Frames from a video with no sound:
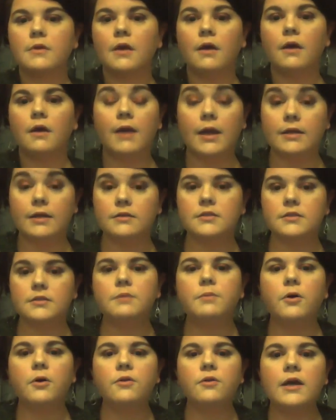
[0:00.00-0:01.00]
Alright,
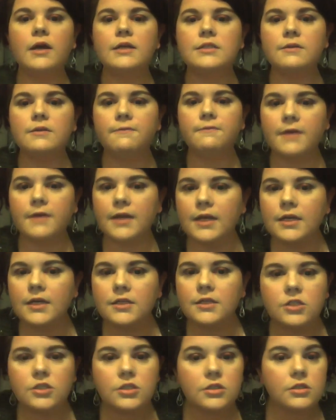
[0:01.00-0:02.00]
so both eyes are
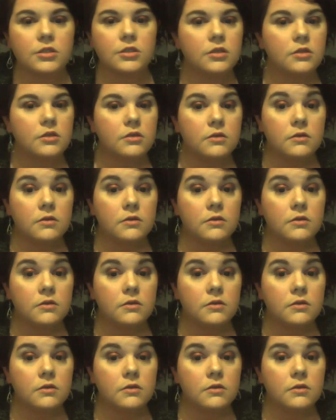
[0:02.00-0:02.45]
finished.